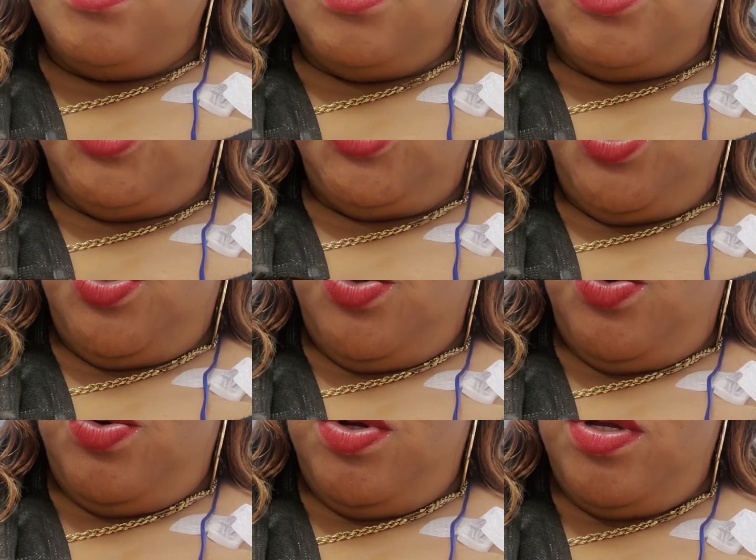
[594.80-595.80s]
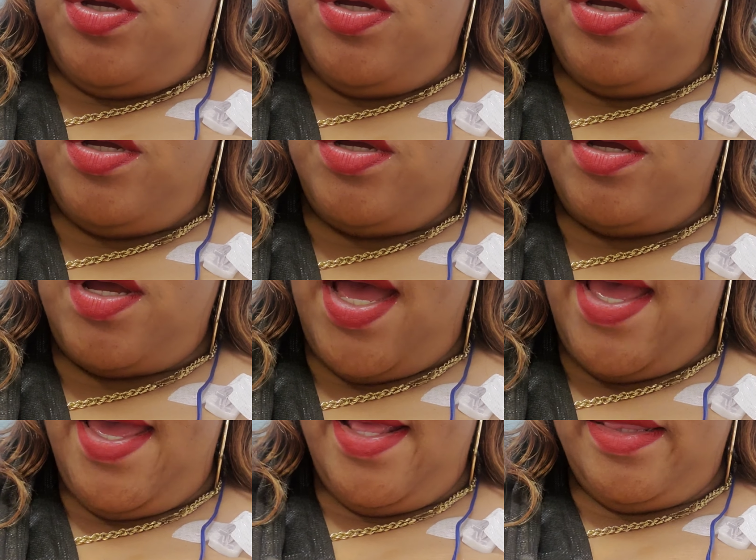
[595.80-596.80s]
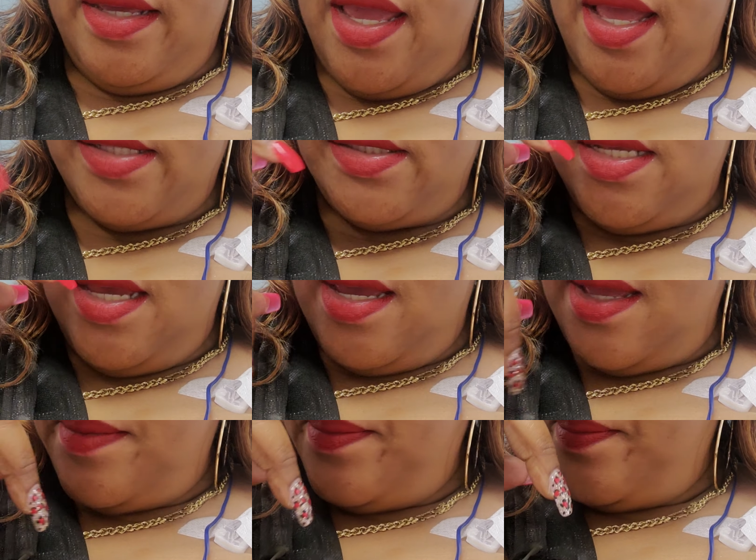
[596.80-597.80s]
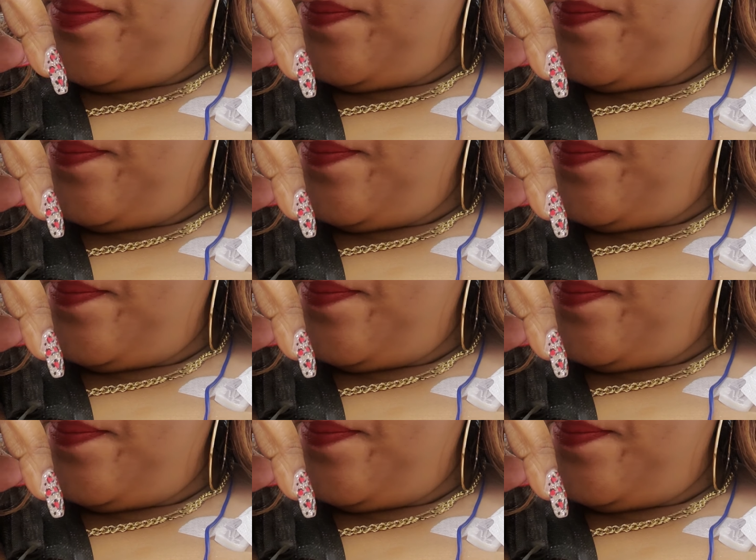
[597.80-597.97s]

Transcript: So I had the CAT scan,